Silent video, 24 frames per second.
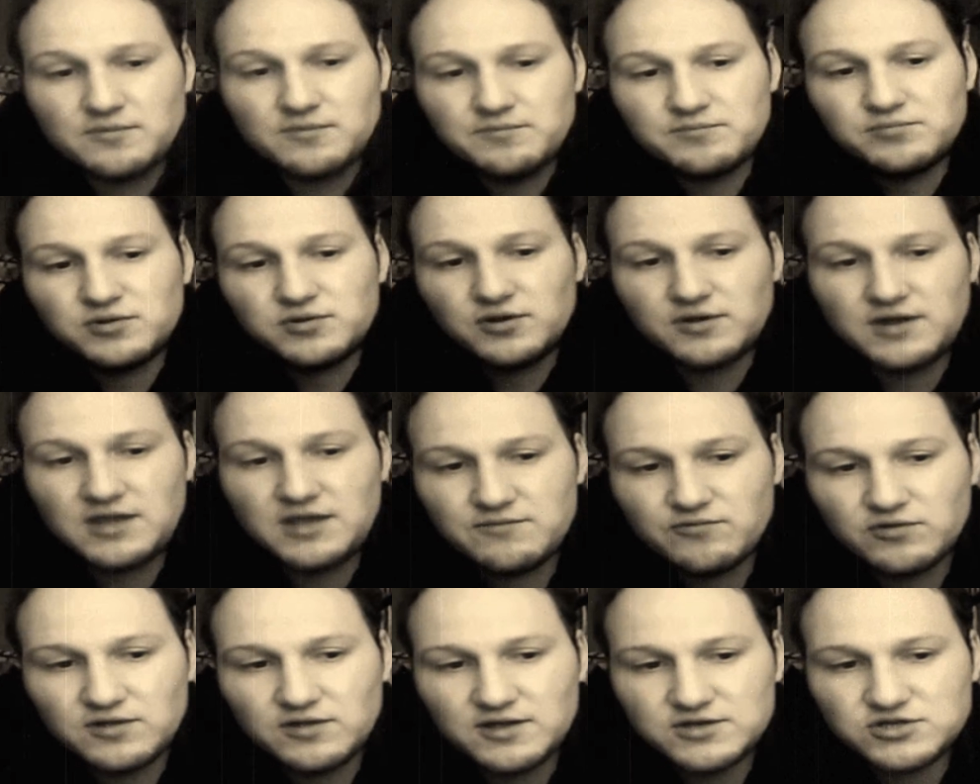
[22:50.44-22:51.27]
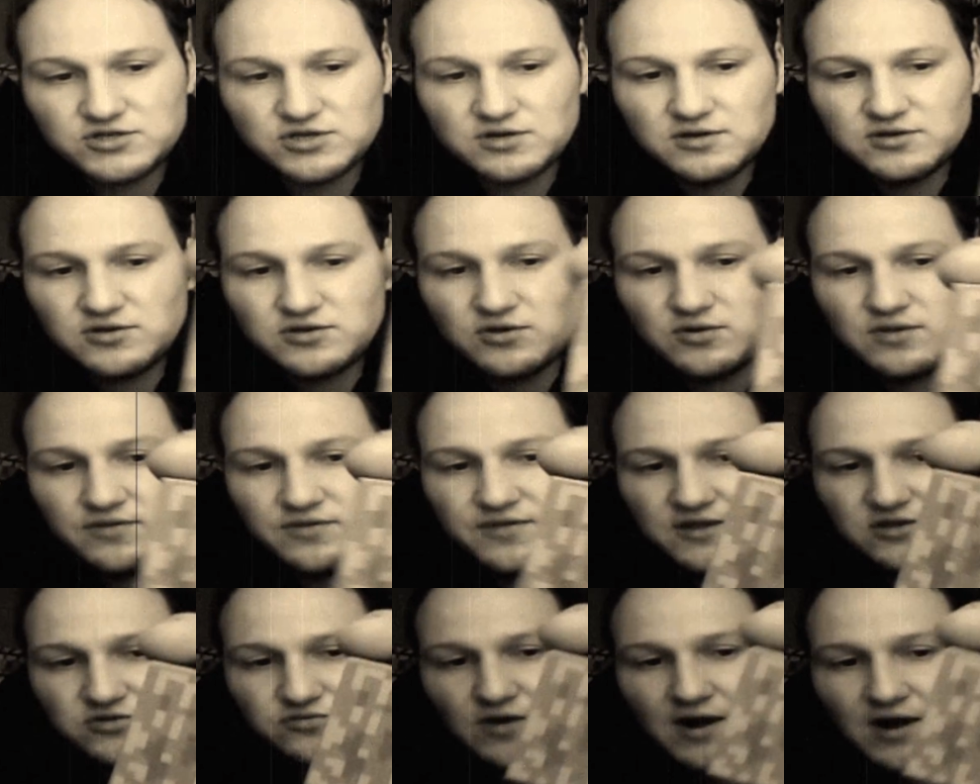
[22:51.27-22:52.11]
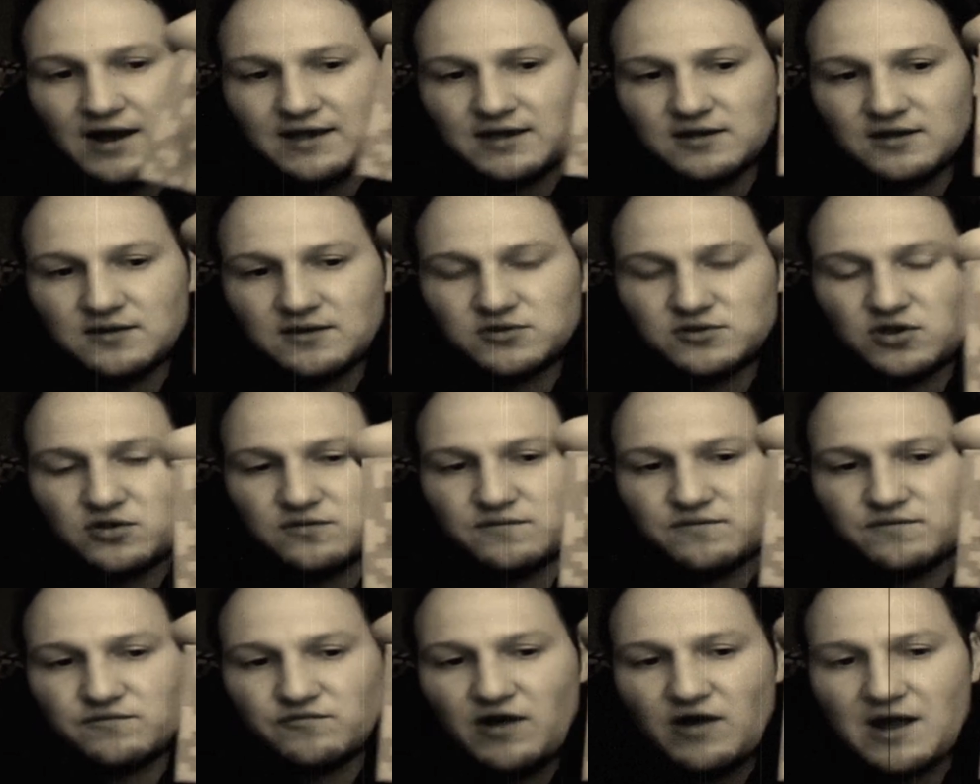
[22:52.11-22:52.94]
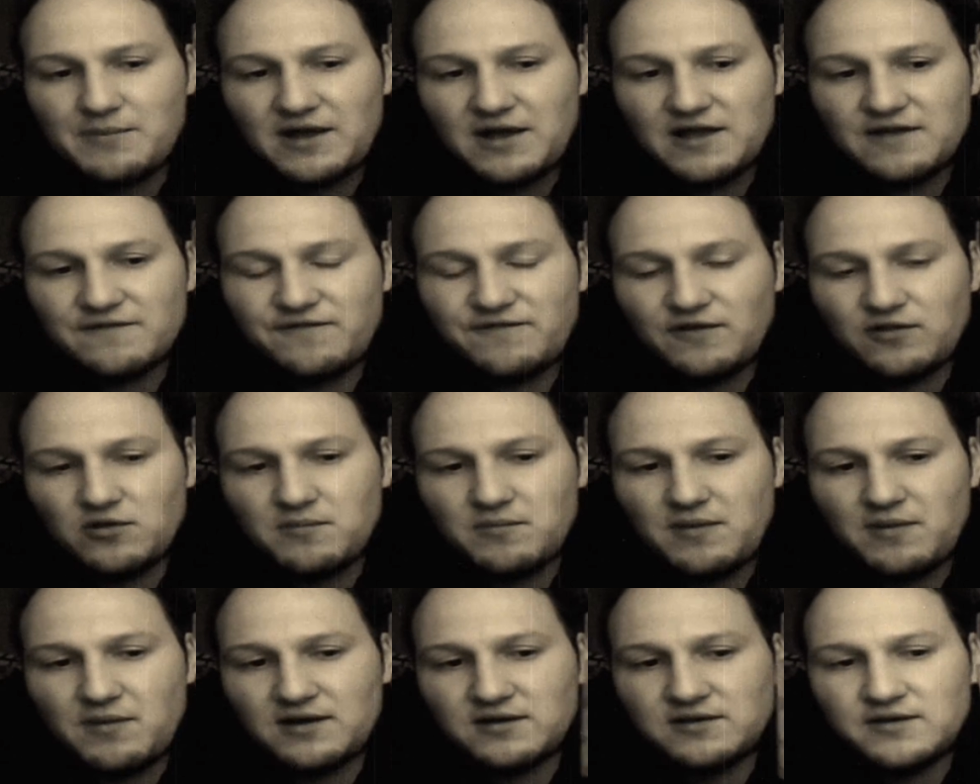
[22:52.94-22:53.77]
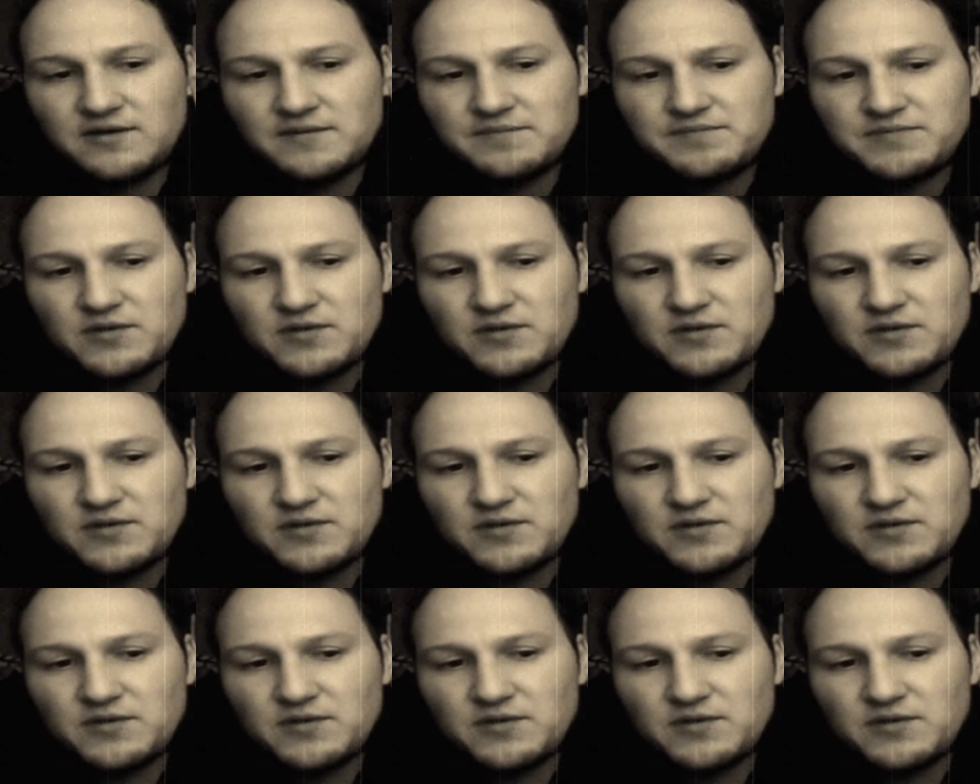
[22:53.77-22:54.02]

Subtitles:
bloody religion and doing things right and doing right by your fellow man.